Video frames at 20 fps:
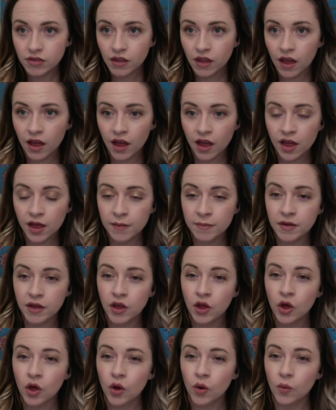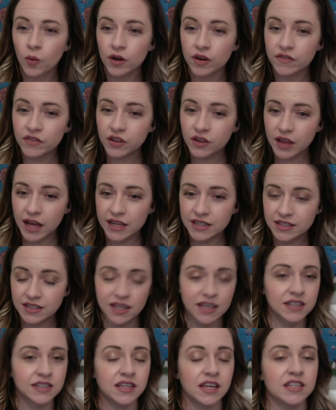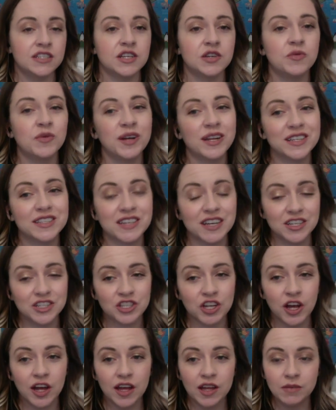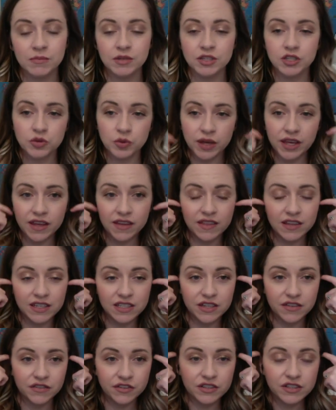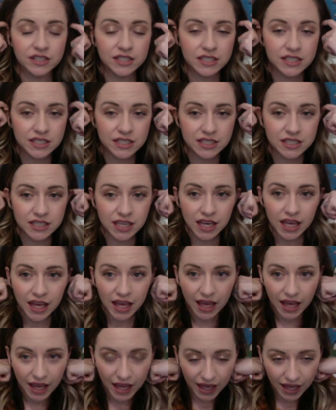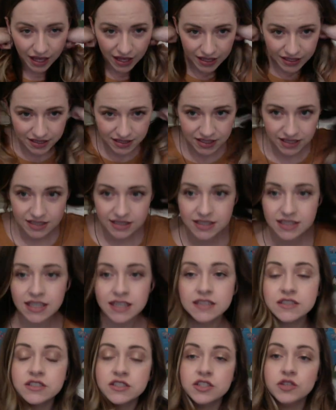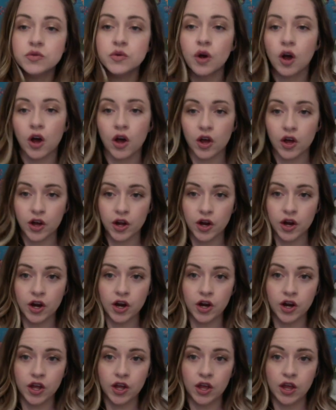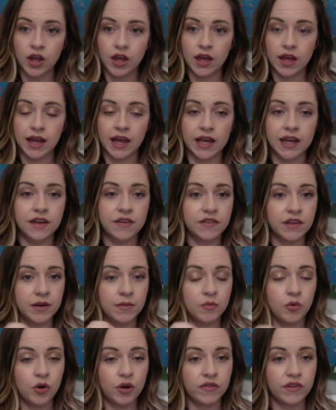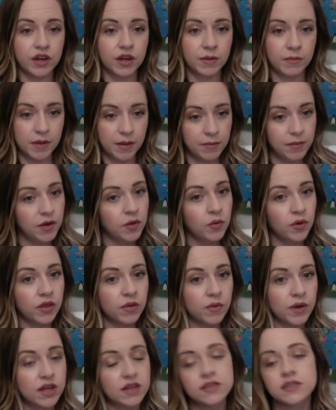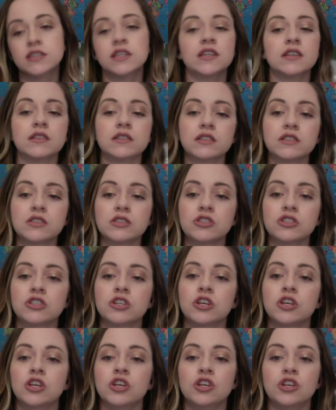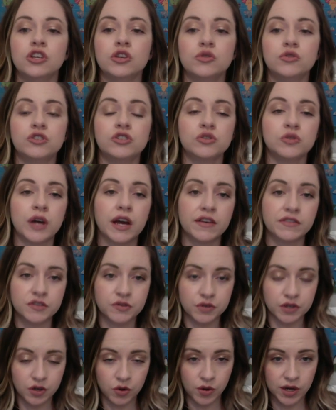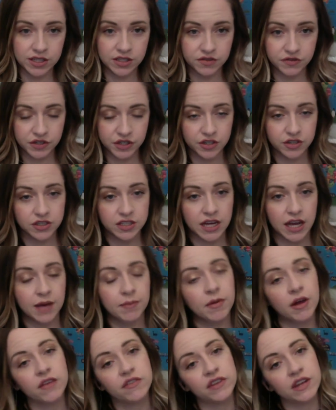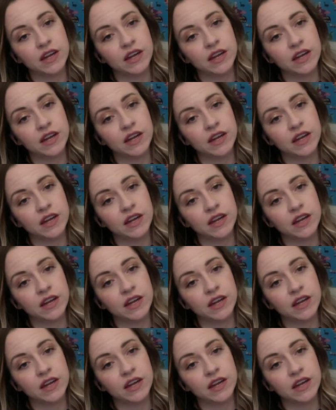One of the last things I did want to touch on between the differences is since you are kind of in more of a commitment with Wales English, you do have to request for your time off in